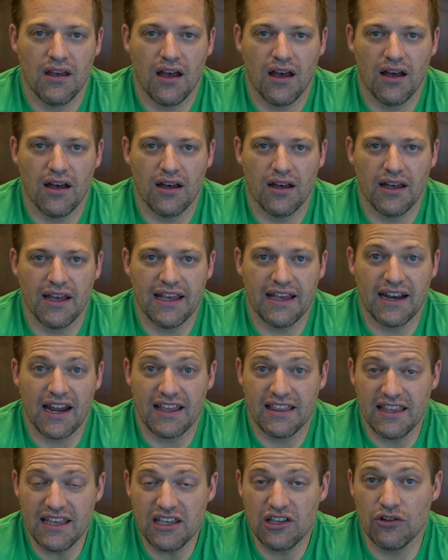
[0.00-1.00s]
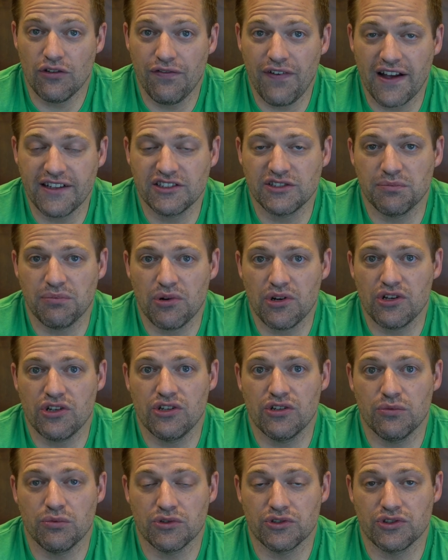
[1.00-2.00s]
Uh, and I think you'll find some pretty
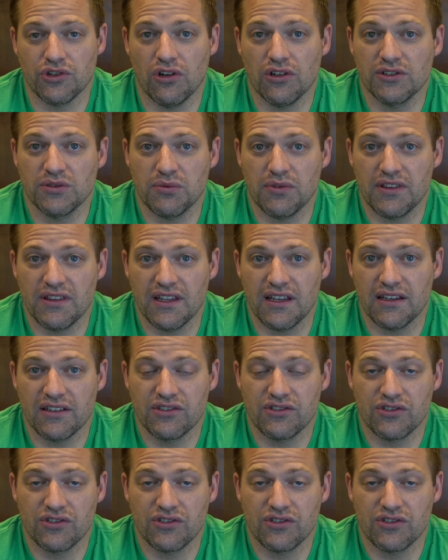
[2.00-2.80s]
good results with this.